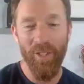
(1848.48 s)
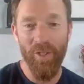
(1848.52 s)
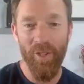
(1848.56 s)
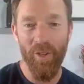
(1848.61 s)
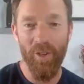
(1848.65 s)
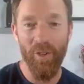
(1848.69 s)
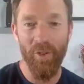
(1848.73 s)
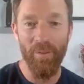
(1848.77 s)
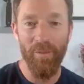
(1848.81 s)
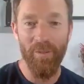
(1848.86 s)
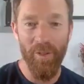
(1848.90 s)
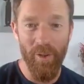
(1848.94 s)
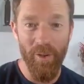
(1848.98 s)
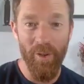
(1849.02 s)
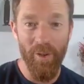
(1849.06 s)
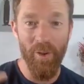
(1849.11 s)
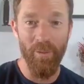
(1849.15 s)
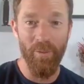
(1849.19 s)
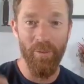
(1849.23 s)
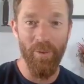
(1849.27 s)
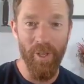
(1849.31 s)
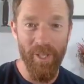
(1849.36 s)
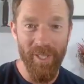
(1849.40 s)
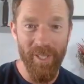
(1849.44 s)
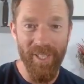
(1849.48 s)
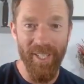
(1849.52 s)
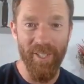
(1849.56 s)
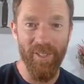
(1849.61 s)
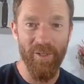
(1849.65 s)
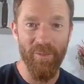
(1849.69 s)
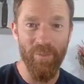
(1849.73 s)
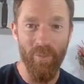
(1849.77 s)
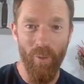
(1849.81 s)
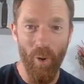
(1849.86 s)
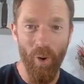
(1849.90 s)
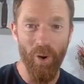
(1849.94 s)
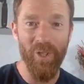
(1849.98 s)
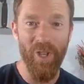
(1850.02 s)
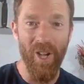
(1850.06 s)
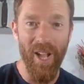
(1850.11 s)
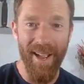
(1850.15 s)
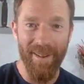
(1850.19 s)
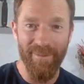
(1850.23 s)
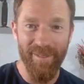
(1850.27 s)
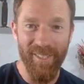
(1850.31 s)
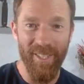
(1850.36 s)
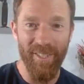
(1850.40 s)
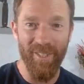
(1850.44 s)
got you to view your footage more
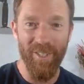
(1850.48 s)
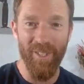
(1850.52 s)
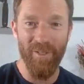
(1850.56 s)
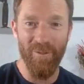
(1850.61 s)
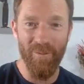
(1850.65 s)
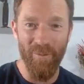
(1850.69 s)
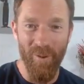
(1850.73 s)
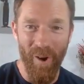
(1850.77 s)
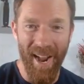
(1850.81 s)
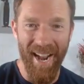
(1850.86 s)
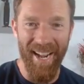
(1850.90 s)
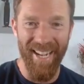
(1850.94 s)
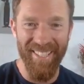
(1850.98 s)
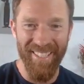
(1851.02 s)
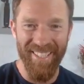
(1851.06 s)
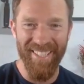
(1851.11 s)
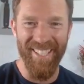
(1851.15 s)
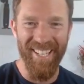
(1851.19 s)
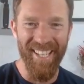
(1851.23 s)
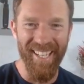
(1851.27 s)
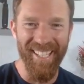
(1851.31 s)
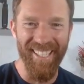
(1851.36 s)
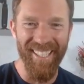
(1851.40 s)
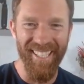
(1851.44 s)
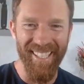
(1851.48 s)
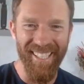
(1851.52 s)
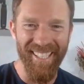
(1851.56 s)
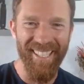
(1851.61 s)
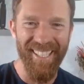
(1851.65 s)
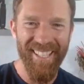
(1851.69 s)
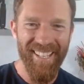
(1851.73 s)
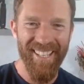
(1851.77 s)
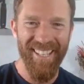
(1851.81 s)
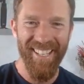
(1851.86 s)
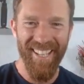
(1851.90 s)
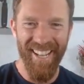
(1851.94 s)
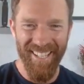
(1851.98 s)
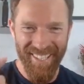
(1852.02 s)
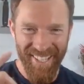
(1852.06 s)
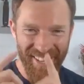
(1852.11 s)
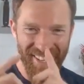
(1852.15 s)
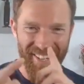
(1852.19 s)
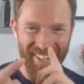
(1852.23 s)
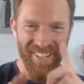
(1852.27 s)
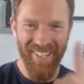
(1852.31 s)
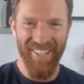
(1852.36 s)
times than just once, so